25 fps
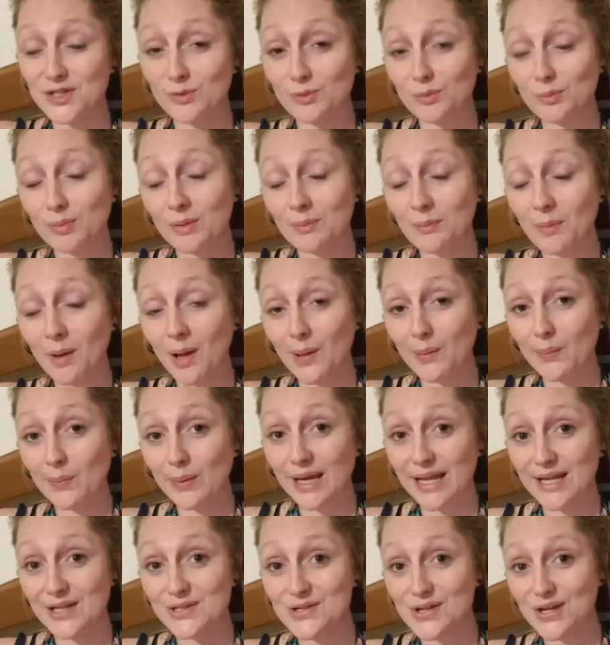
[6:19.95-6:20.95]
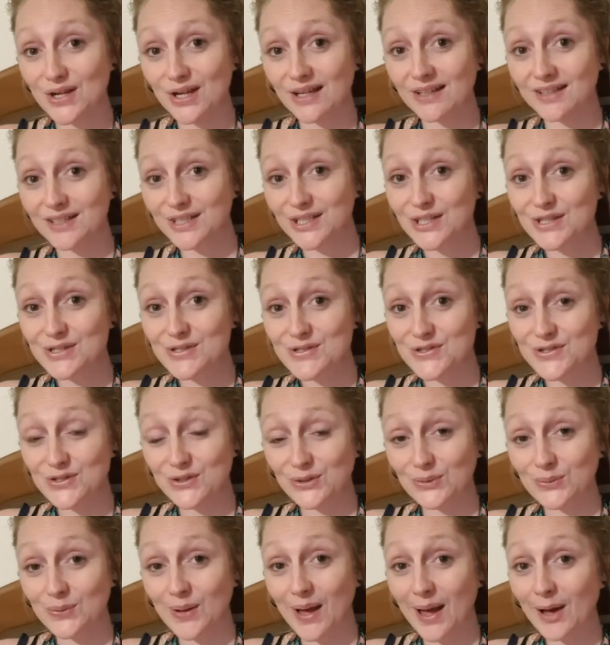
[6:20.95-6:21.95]
It would be my pleasure
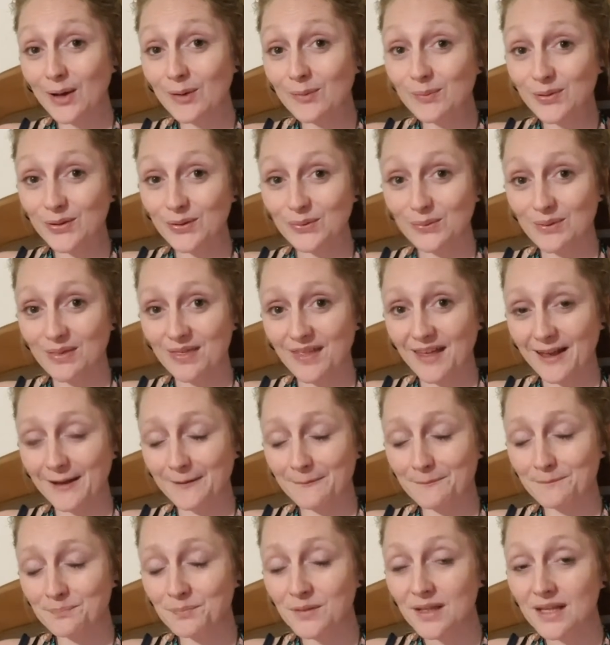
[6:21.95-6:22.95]
to help you with that.